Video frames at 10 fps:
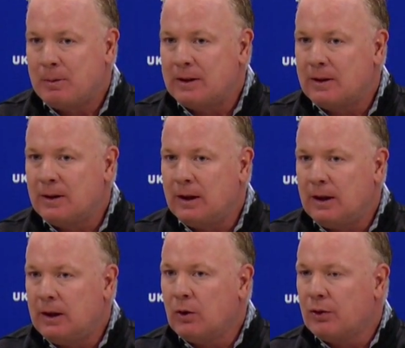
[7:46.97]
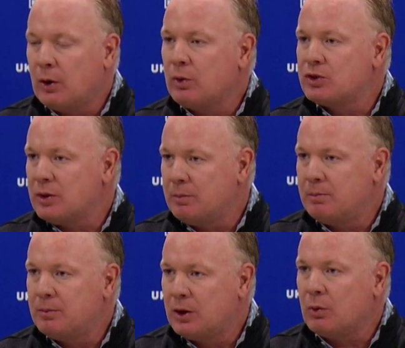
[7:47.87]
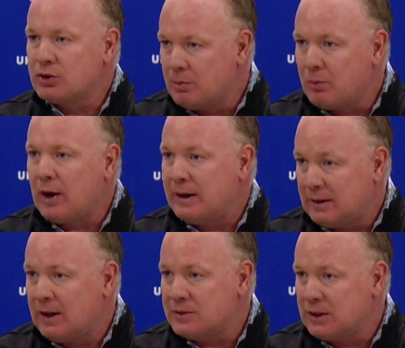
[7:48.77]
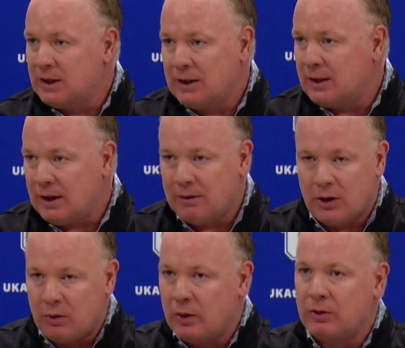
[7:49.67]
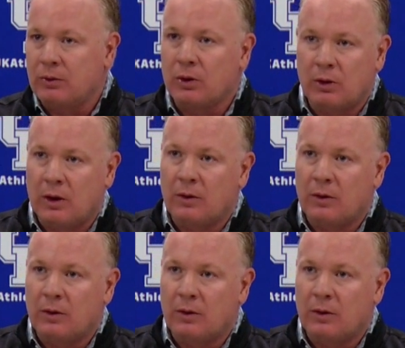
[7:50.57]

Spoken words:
But, you know, there were some breakdowns, again, that I've already went through.